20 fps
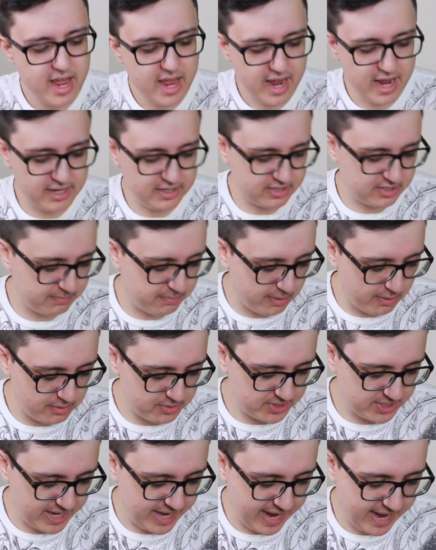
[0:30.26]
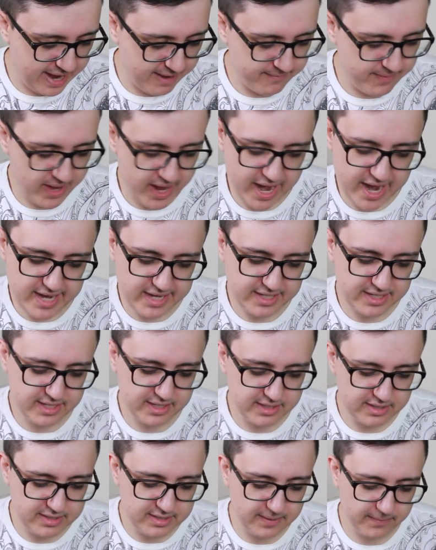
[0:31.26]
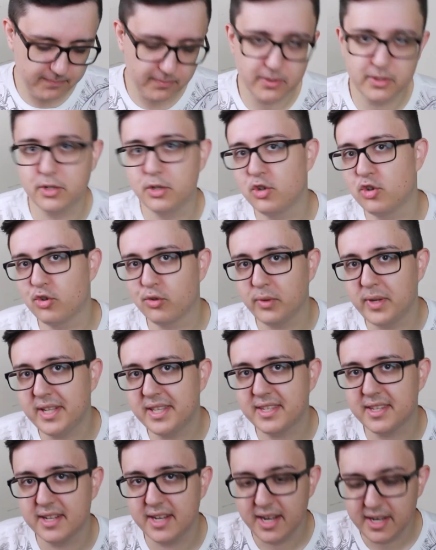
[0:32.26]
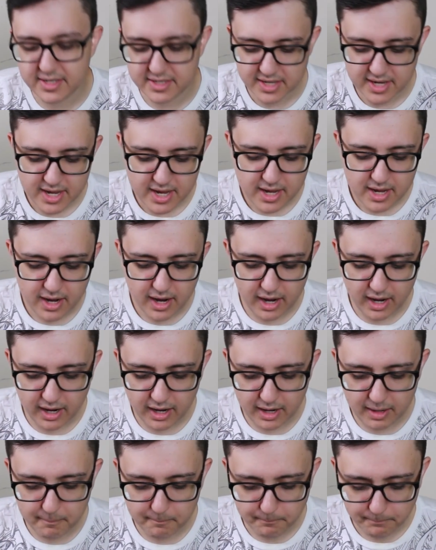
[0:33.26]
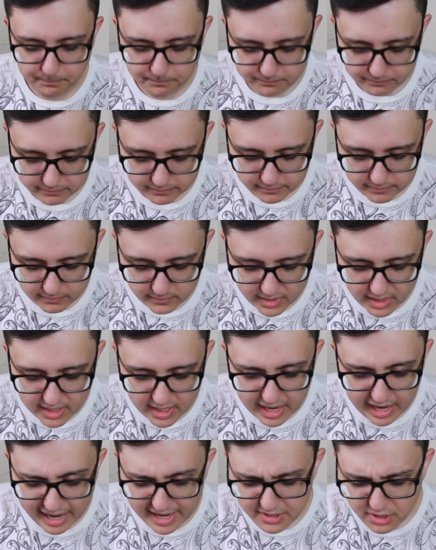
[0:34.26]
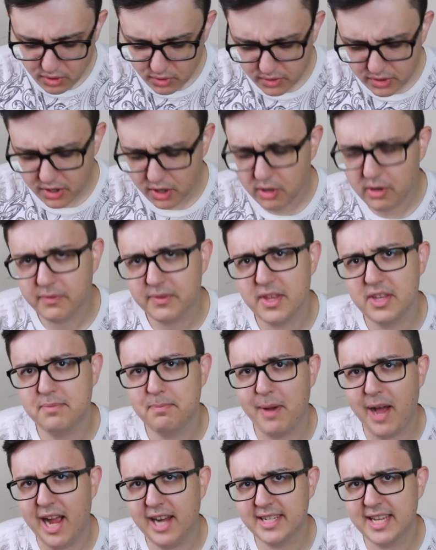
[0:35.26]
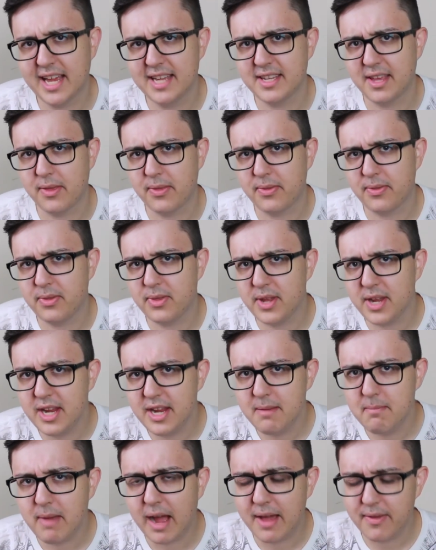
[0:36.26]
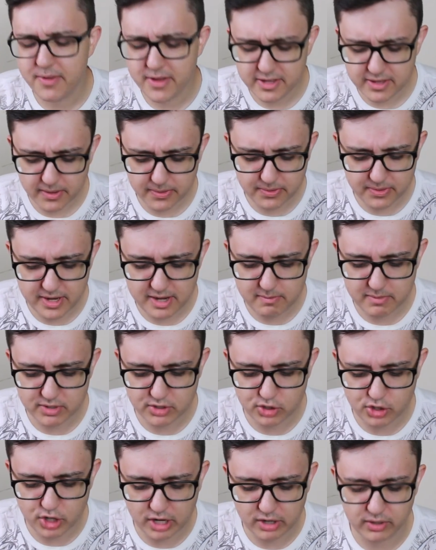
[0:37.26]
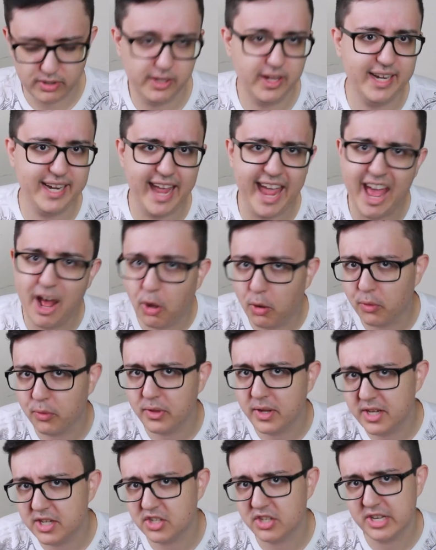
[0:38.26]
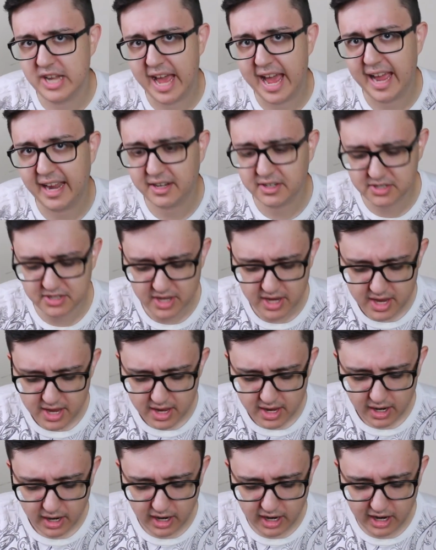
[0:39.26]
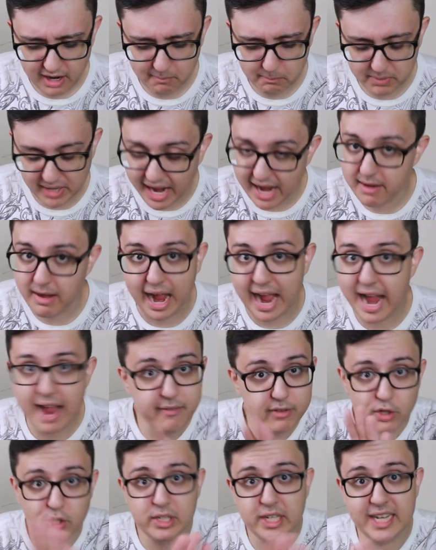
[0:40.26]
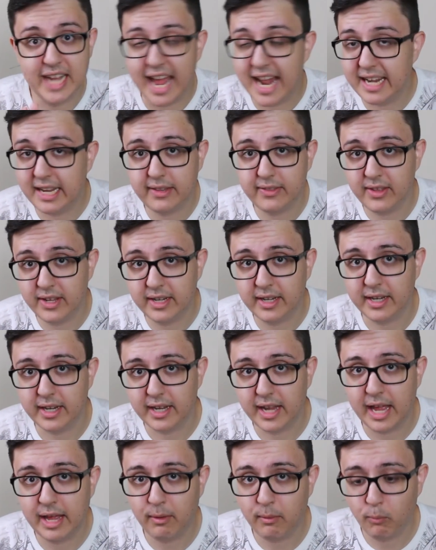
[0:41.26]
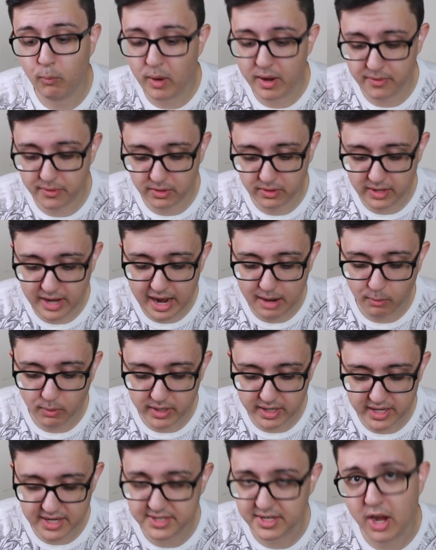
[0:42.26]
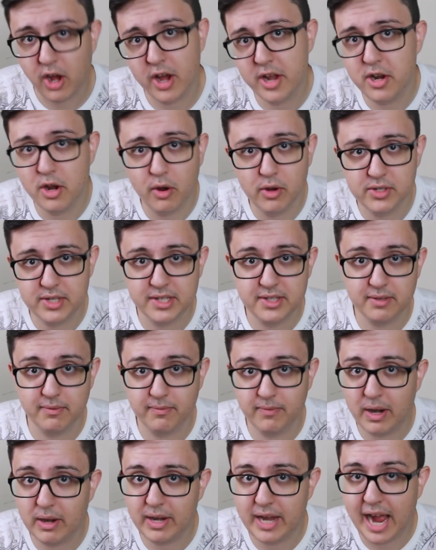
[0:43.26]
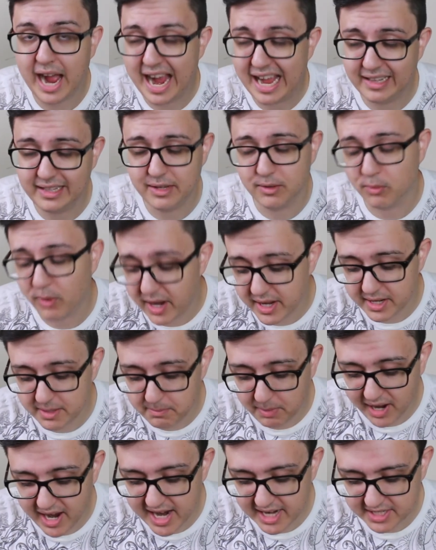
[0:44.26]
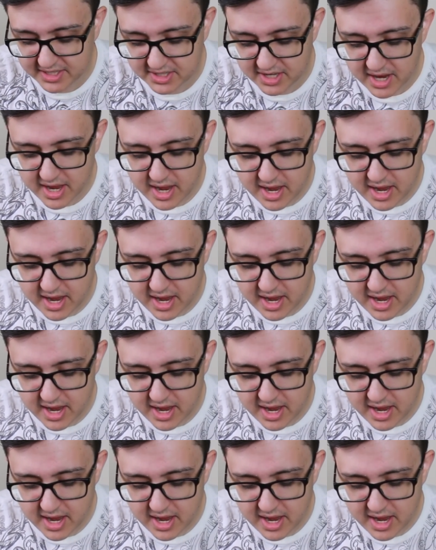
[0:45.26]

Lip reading: It's supposed to have 8 different treats in it. I don't know if this box has a theme. I think the theme is generally like healthy snacks. But I haven't looked at anything at whether or not what it is. All I know is it's a very highly rated box.